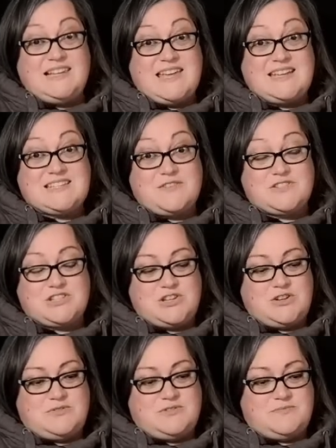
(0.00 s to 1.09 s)
Late
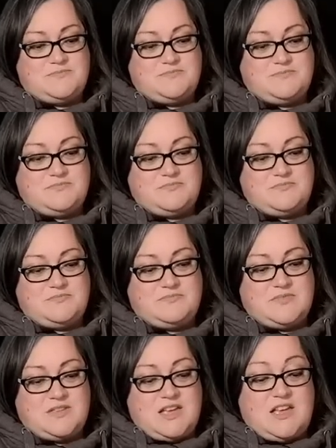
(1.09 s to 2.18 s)
afternoon.
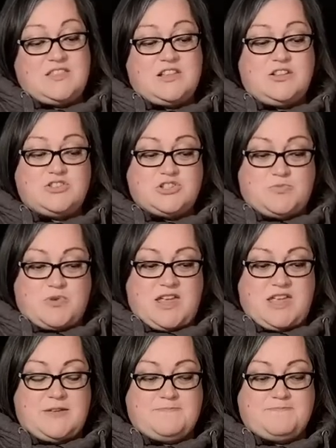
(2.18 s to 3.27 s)
The lunch
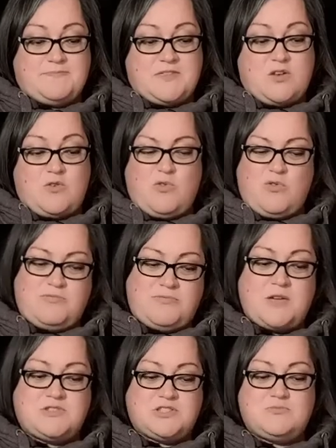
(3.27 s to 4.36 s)
break,
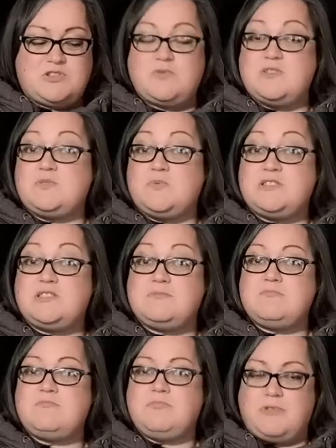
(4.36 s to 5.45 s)
although sumptuous, was
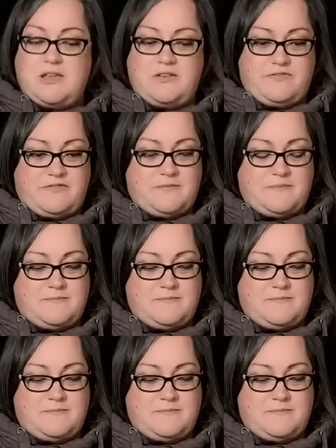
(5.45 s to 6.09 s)
brief.